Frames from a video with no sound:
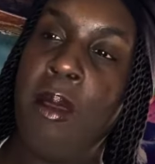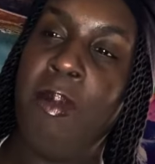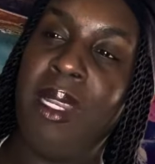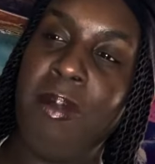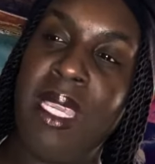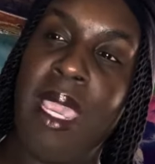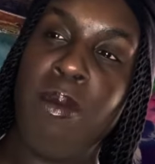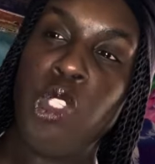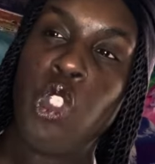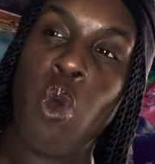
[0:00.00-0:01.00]
But it became
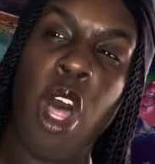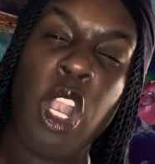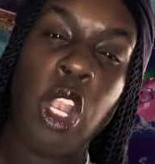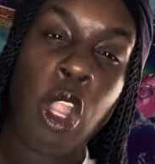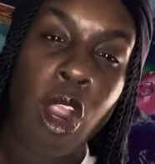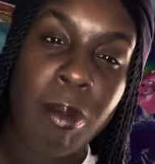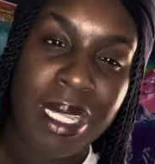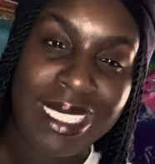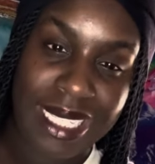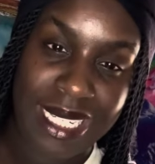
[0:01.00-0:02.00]
so
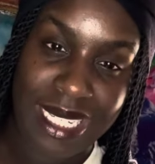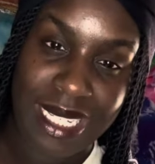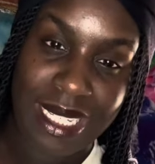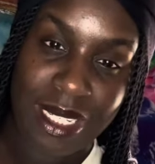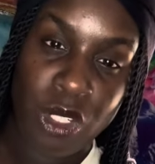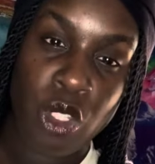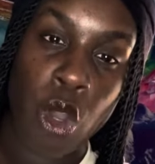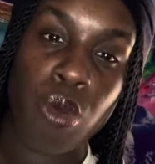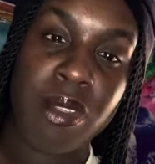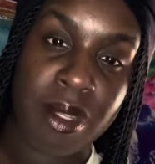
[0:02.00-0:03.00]
alarmingly
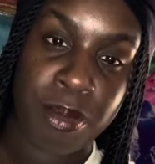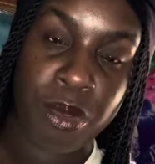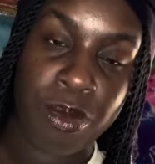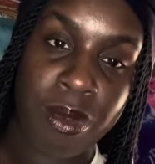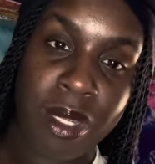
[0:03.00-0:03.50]
noticeable